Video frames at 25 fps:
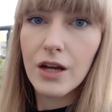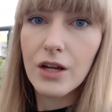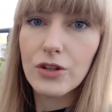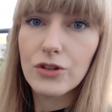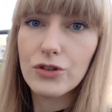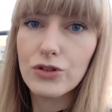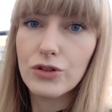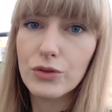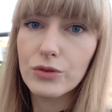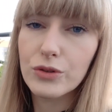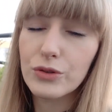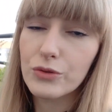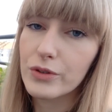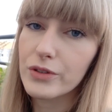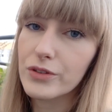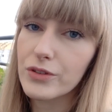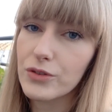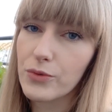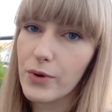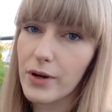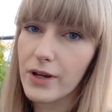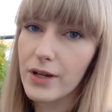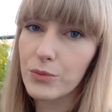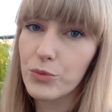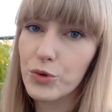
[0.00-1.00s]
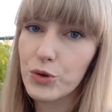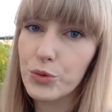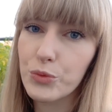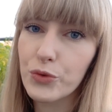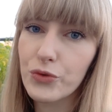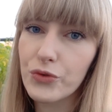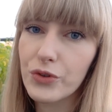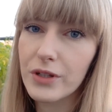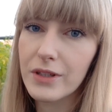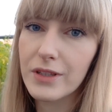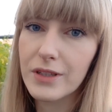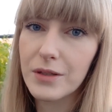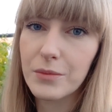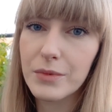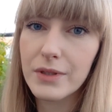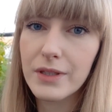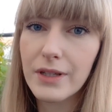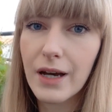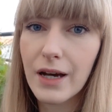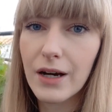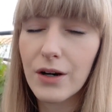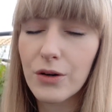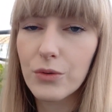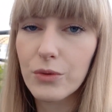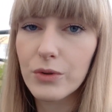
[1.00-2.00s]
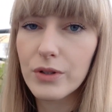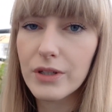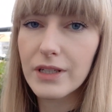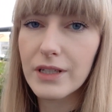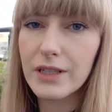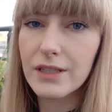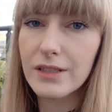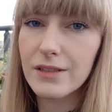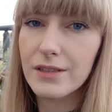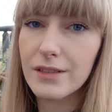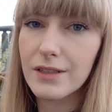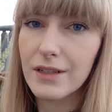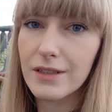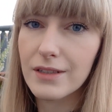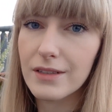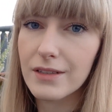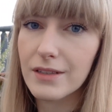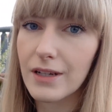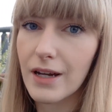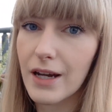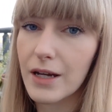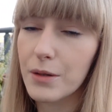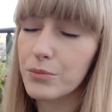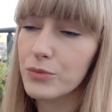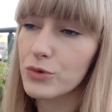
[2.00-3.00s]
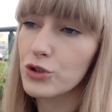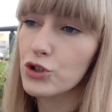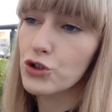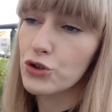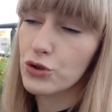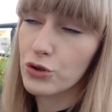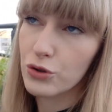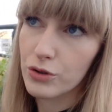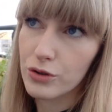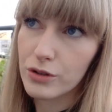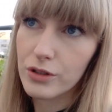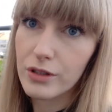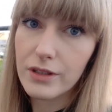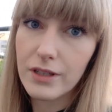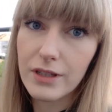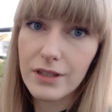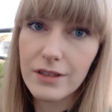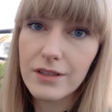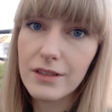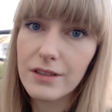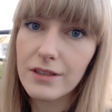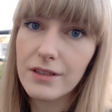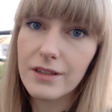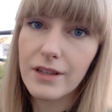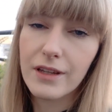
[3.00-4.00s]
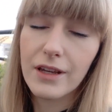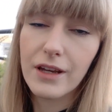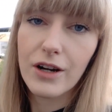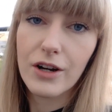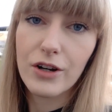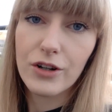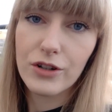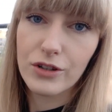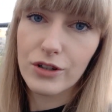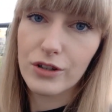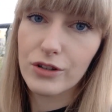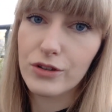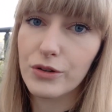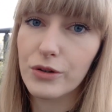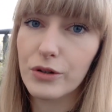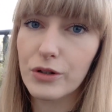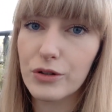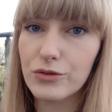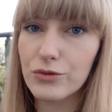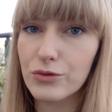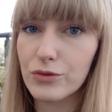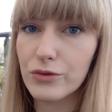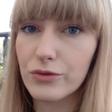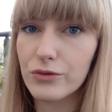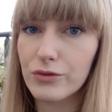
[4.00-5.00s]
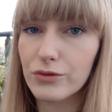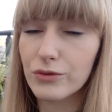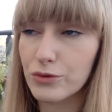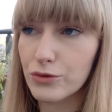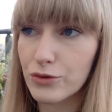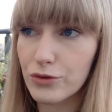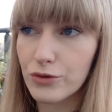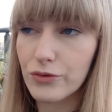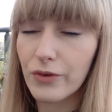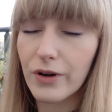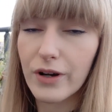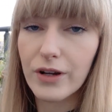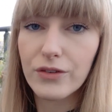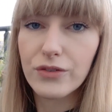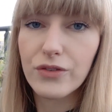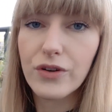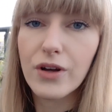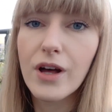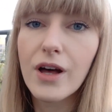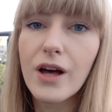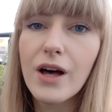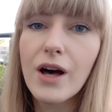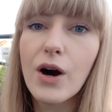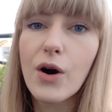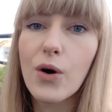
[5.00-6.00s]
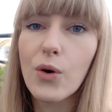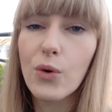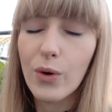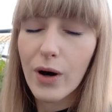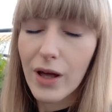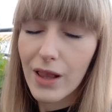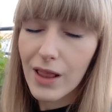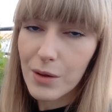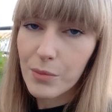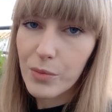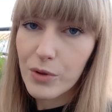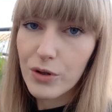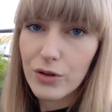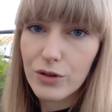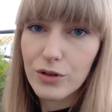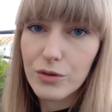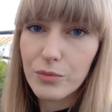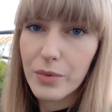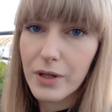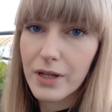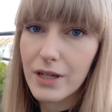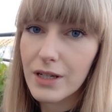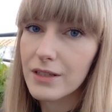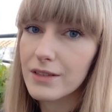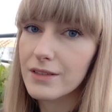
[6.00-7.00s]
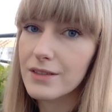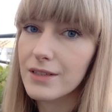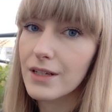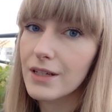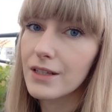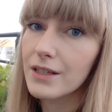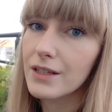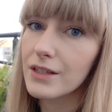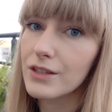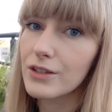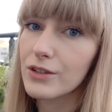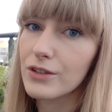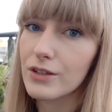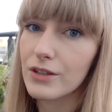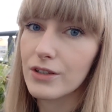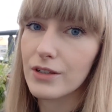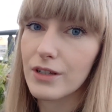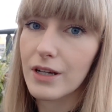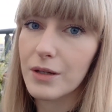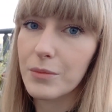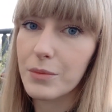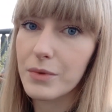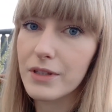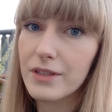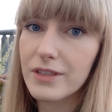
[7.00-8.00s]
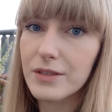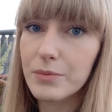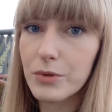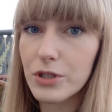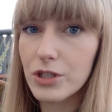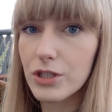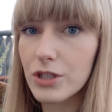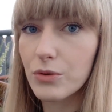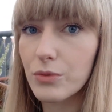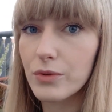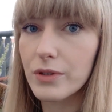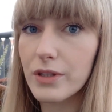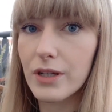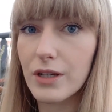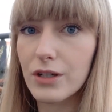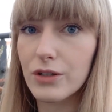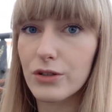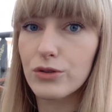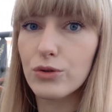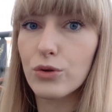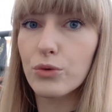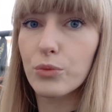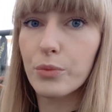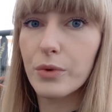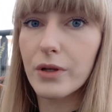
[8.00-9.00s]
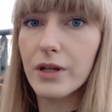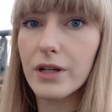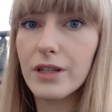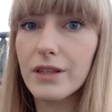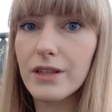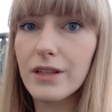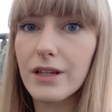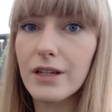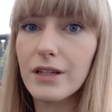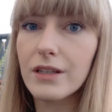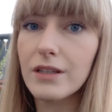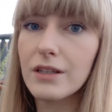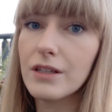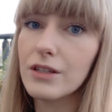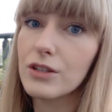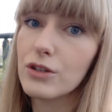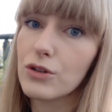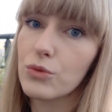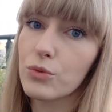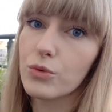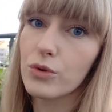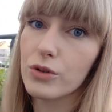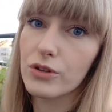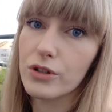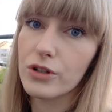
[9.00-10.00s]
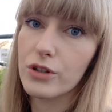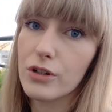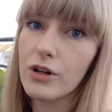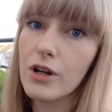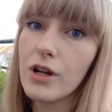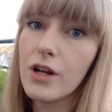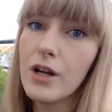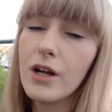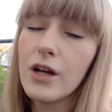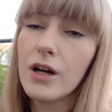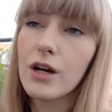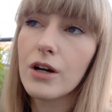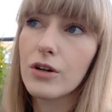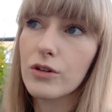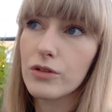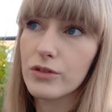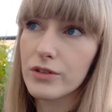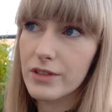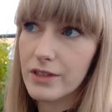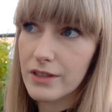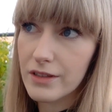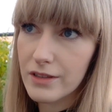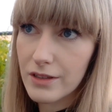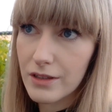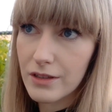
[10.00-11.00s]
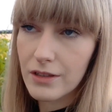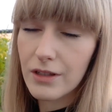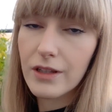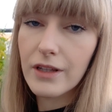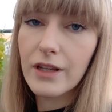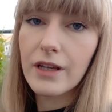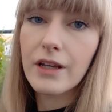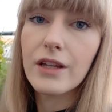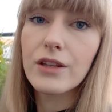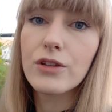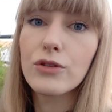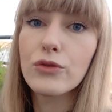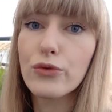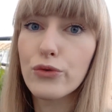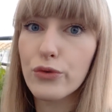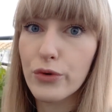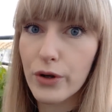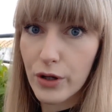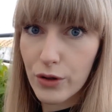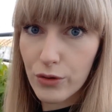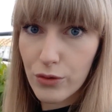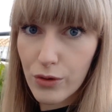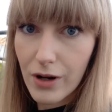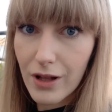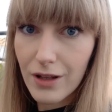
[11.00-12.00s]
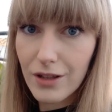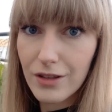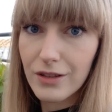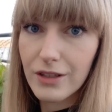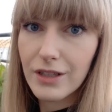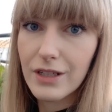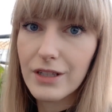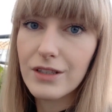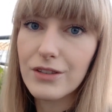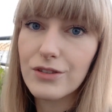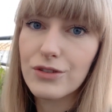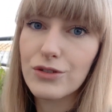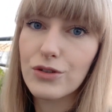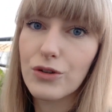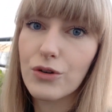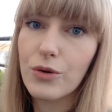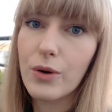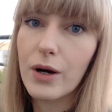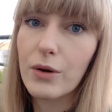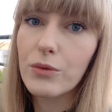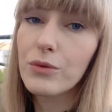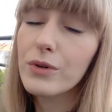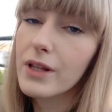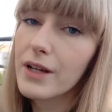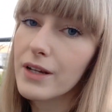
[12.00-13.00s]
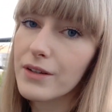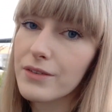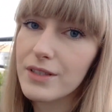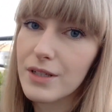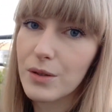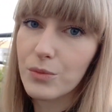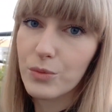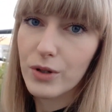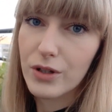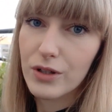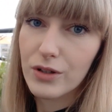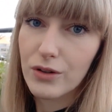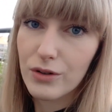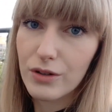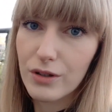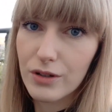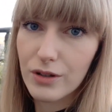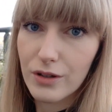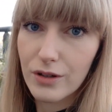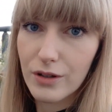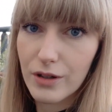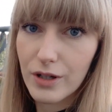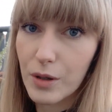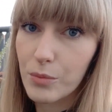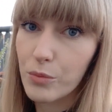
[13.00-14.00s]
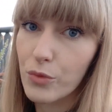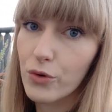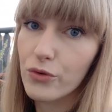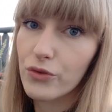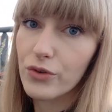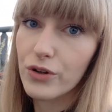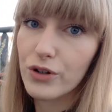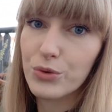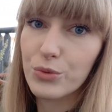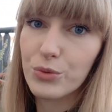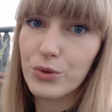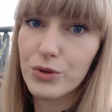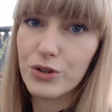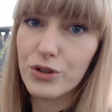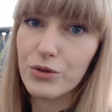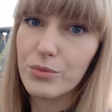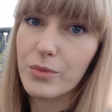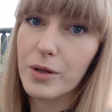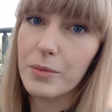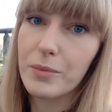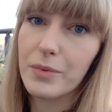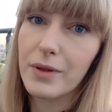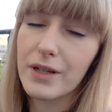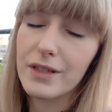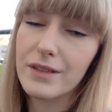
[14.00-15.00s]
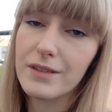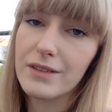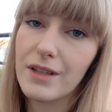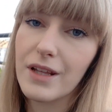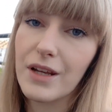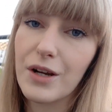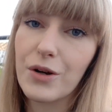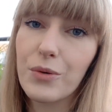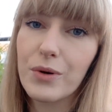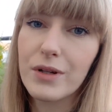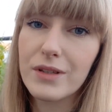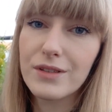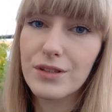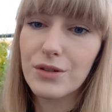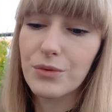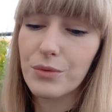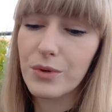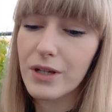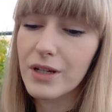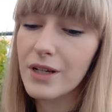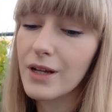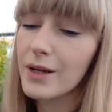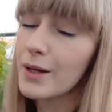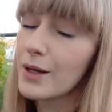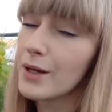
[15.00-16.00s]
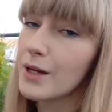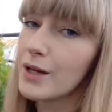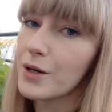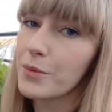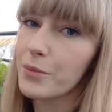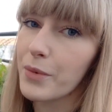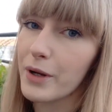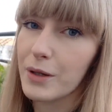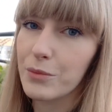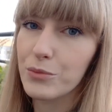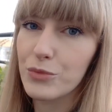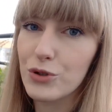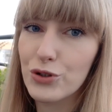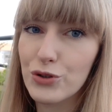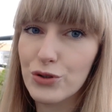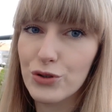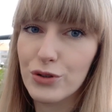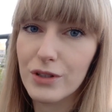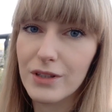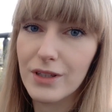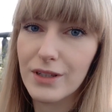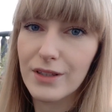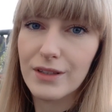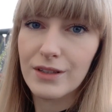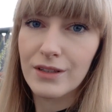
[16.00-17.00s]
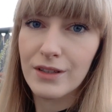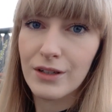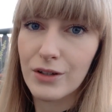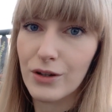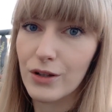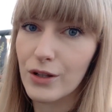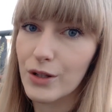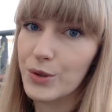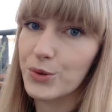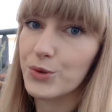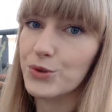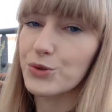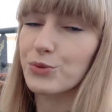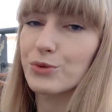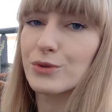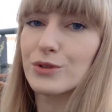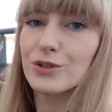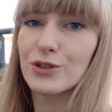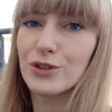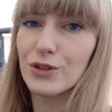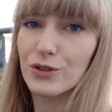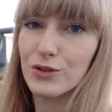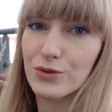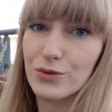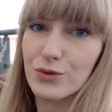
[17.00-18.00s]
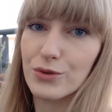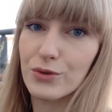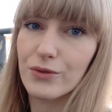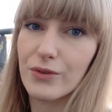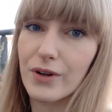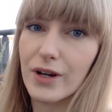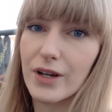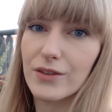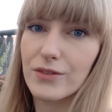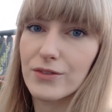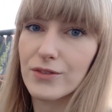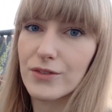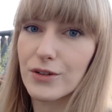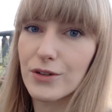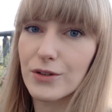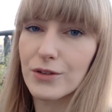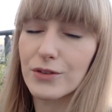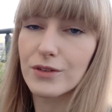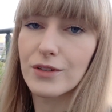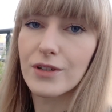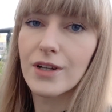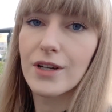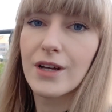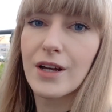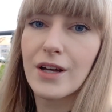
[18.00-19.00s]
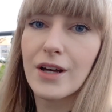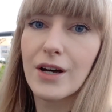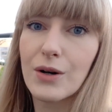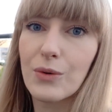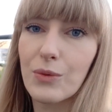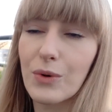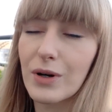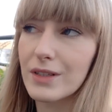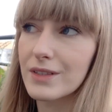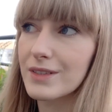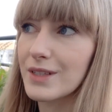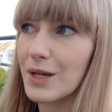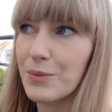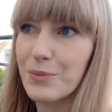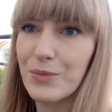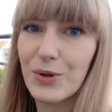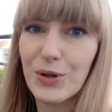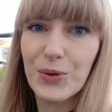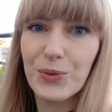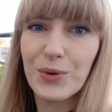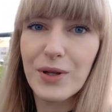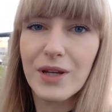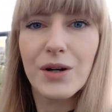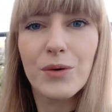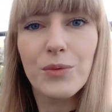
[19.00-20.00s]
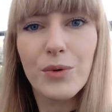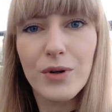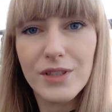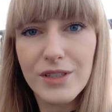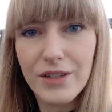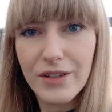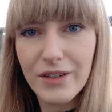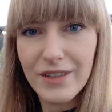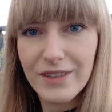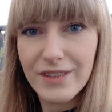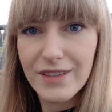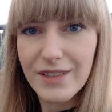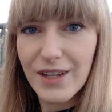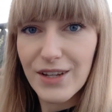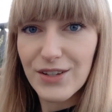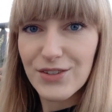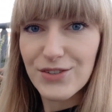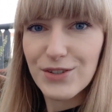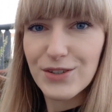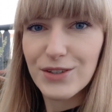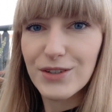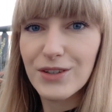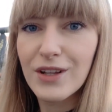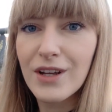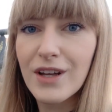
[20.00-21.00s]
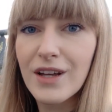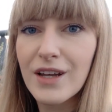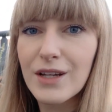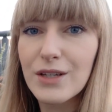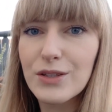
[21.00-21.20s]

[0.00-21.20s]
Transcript: So the reason why I'm removing them now is that I'm sure that they are not going to survive while I'm gone, because they need, especially when they are so big, they need water consistently and regularly. So I will have someone come over to water my plants like once a week, but I'm sure that Coleus will not survive on one time per week watering schedule.